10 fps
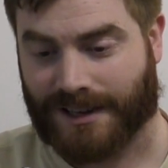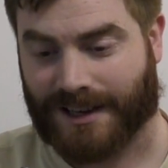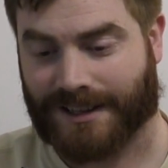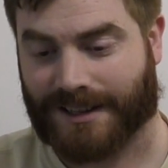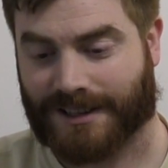
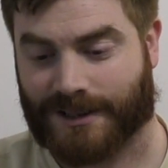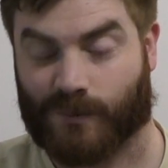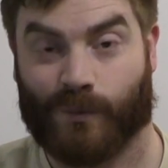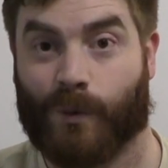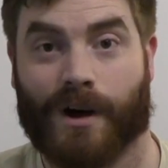I think there's
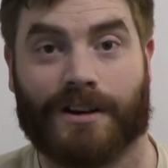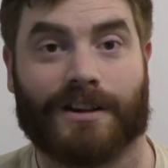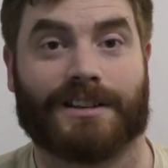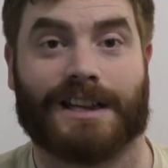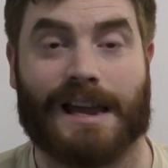one
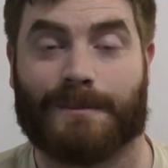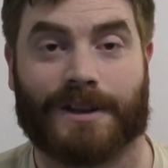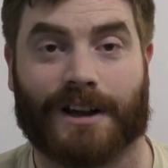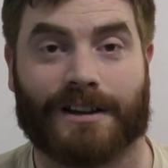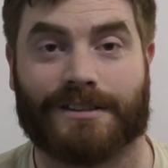other game
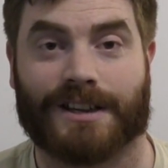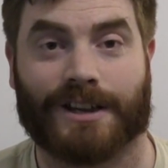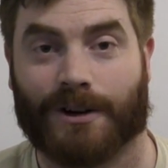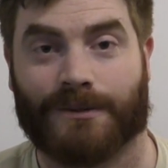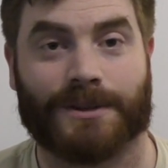that I can
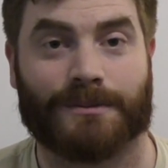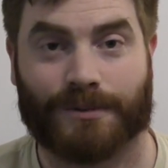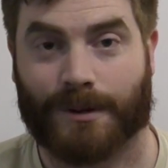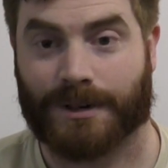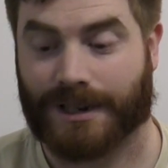think of that
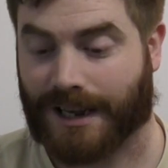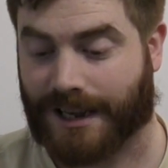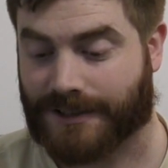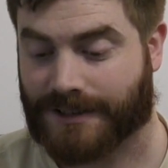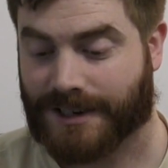probably
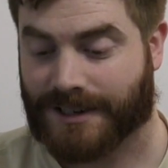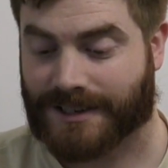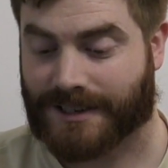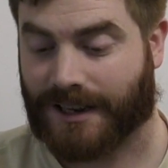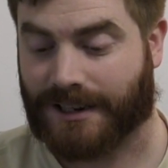has
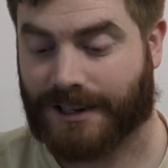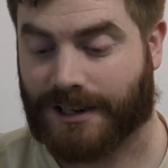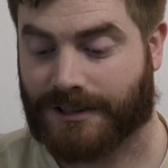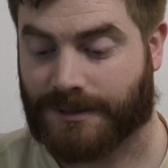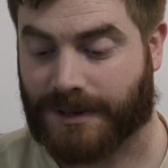slightly
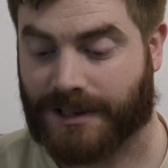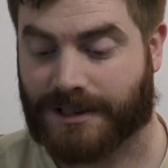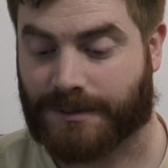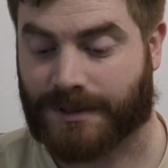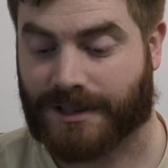cuter
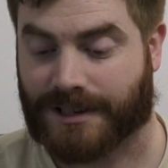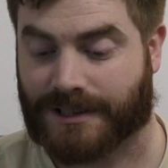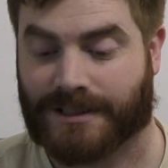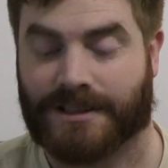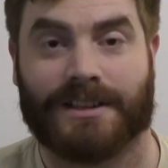pieces, but
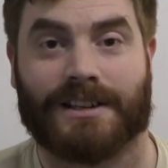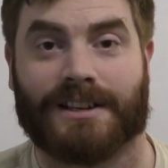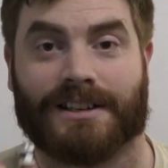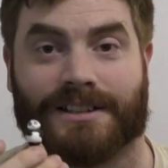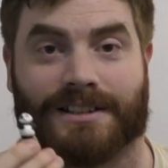this
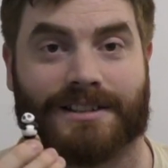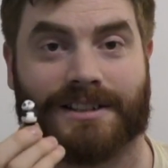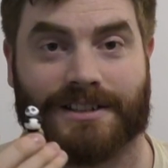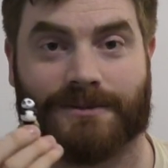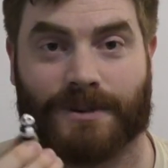
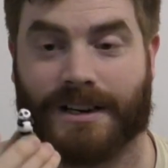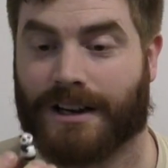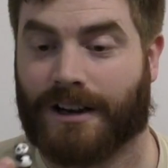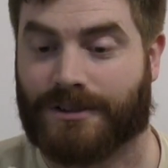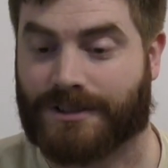is really
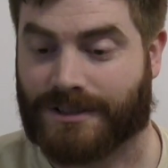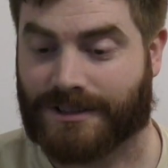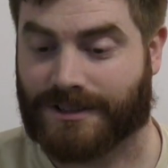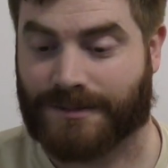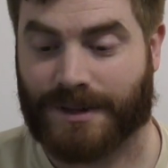close
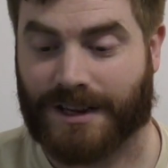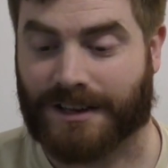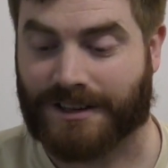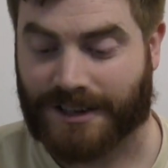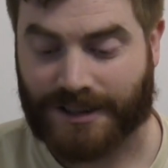as to
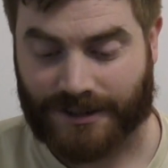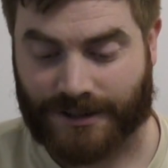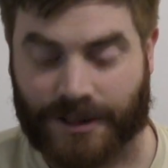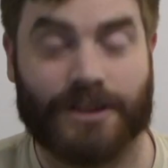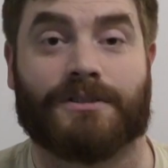being
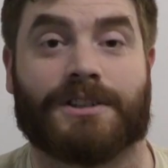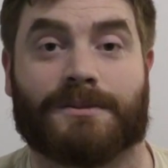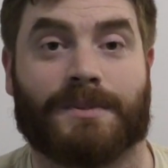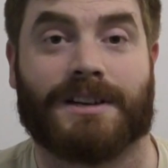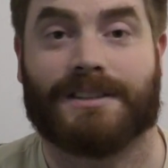the
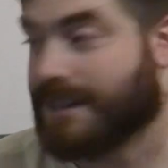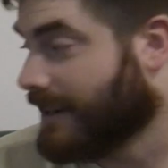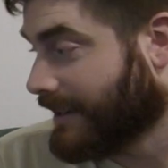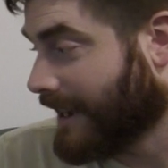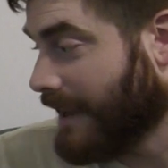cutest piece
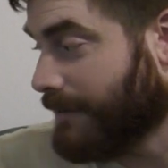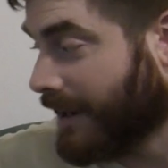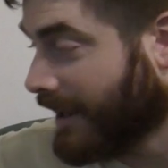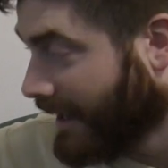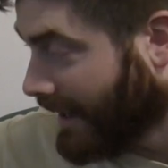in gaming.